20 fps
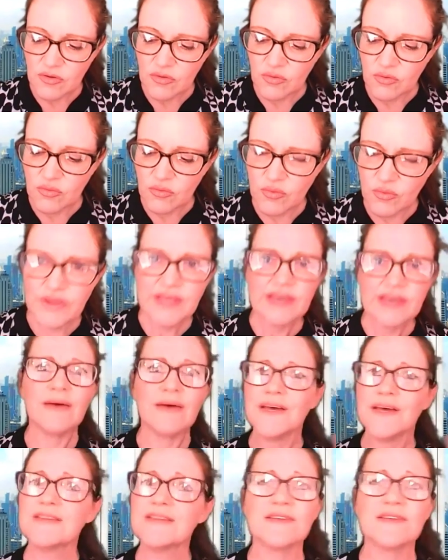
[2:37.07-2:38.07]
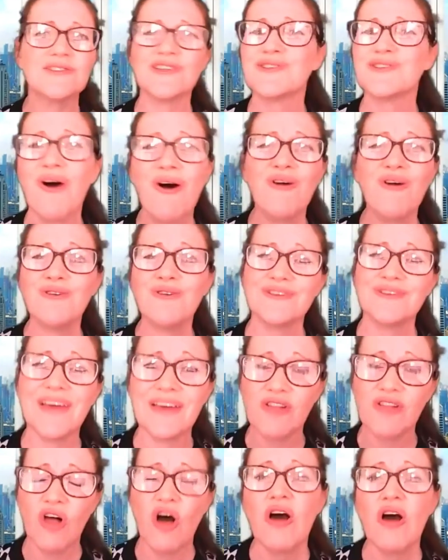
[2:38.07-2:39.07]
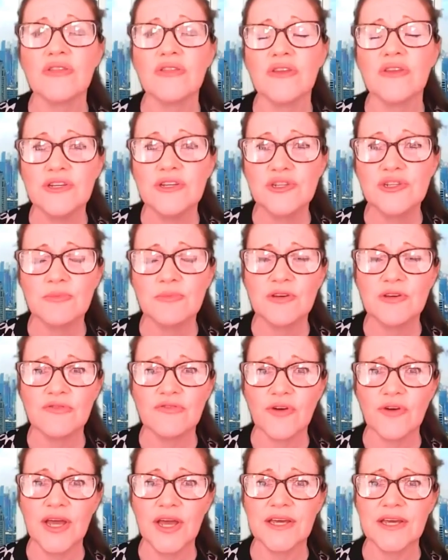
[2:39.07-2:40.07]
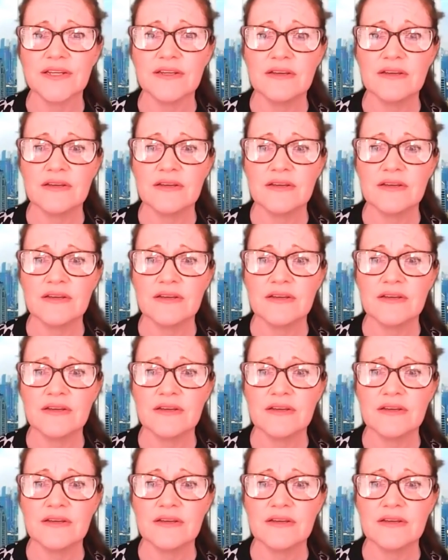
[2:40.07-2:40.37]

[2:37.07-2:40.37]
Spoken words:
we get messages all day long that we should be afraid.